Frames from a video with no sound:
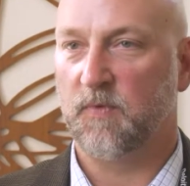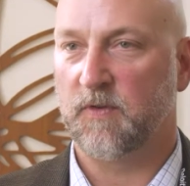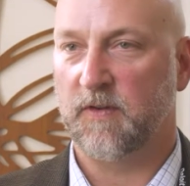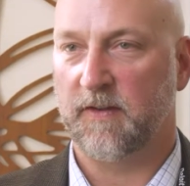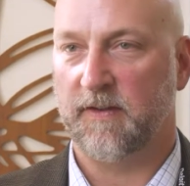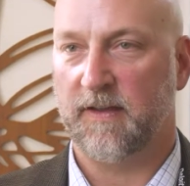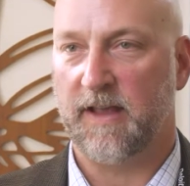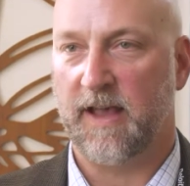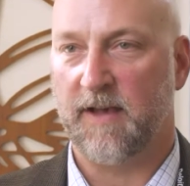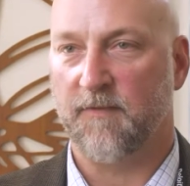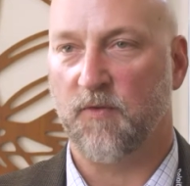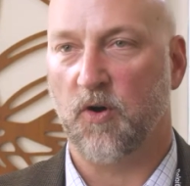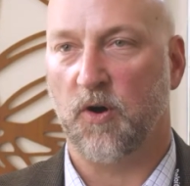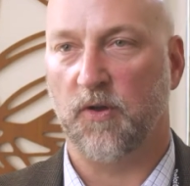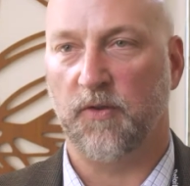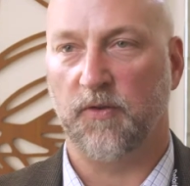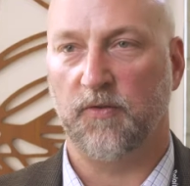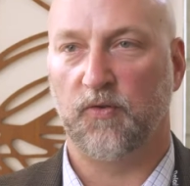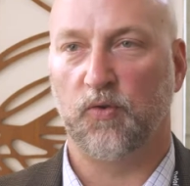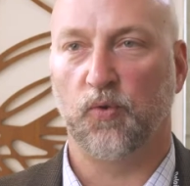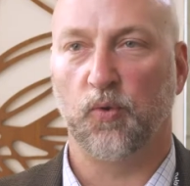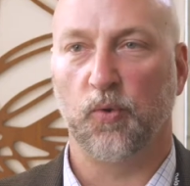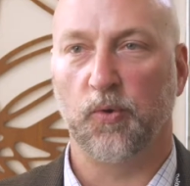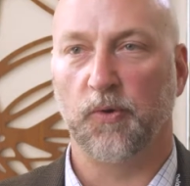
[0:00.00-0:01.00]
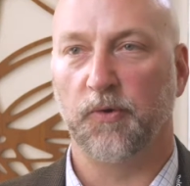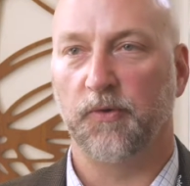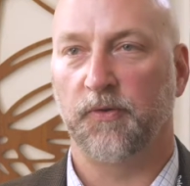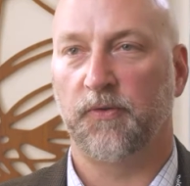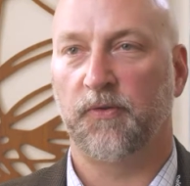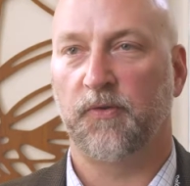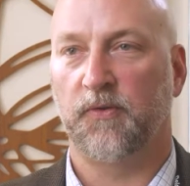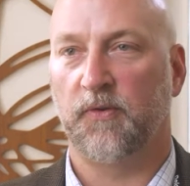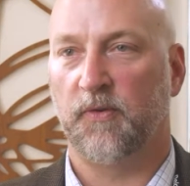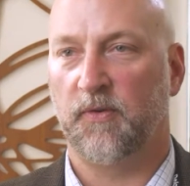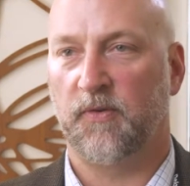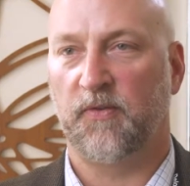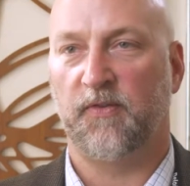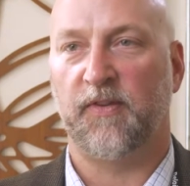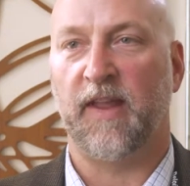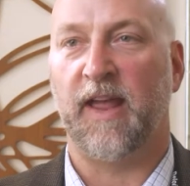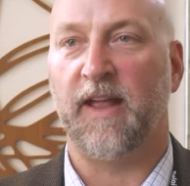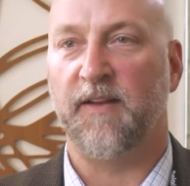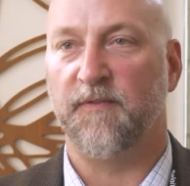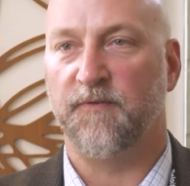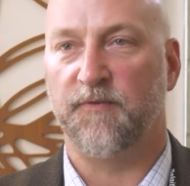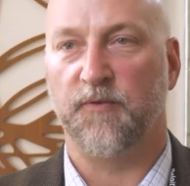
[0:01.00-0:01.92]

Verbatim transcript: to have all the tools set